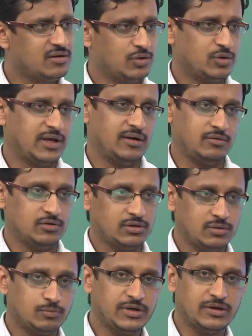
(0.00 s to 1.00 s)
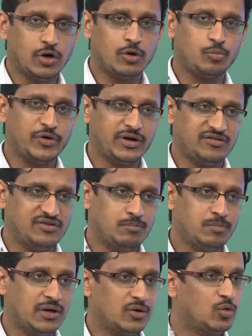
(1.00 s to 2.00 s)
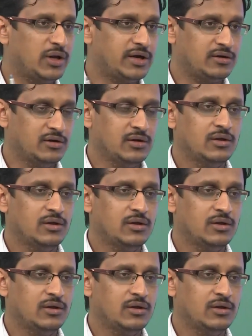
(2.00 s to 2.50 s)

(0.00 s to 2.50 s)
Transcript: You can incorporate a simple cooling